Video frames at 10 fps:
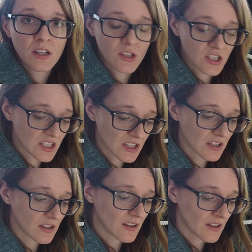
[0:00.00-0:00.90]
stick
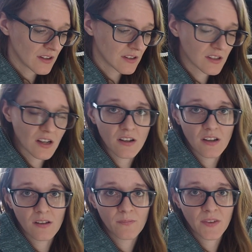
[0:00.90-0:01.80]
in the target,